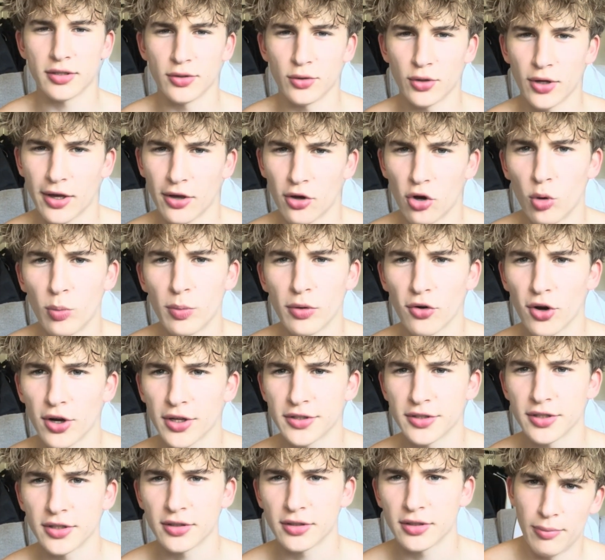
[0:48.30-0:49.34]
it'll get
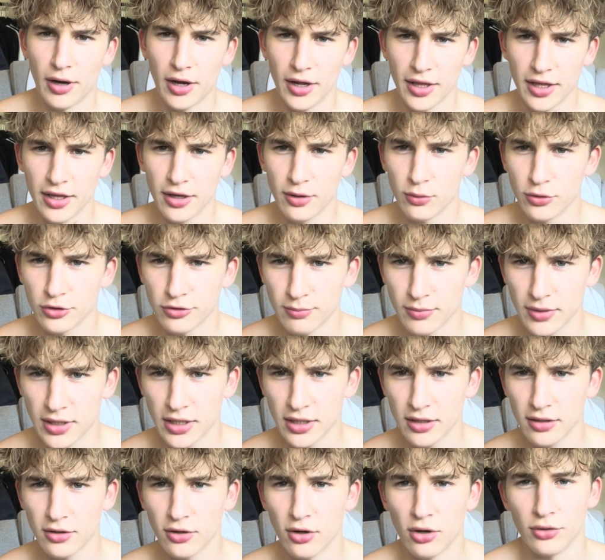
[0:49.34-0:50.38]
copyrighted, but here was
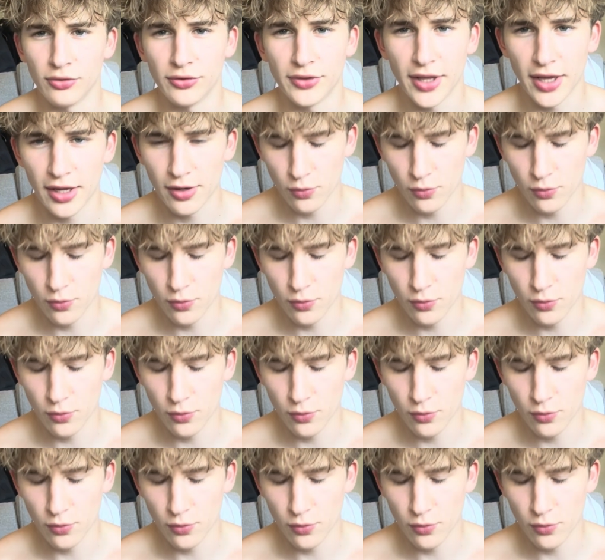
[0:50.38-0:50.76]
me on day